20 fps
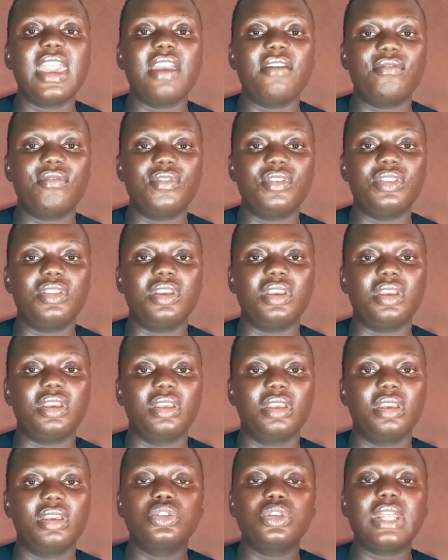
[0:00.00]
every day
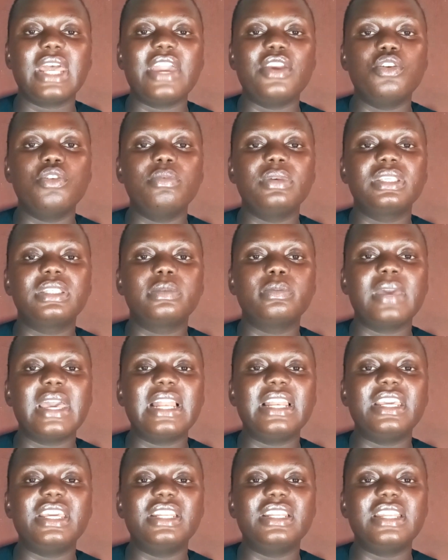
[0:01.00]
so that you'll be
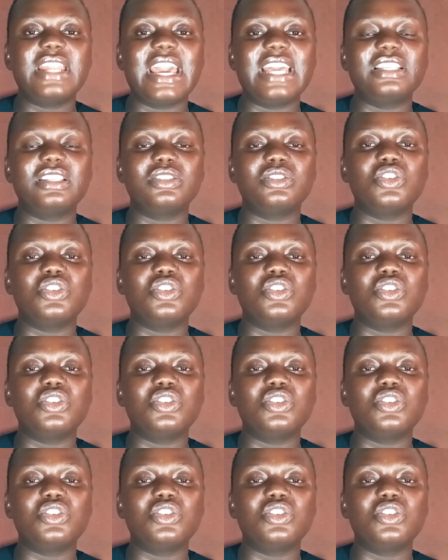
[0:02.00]
smelling nice.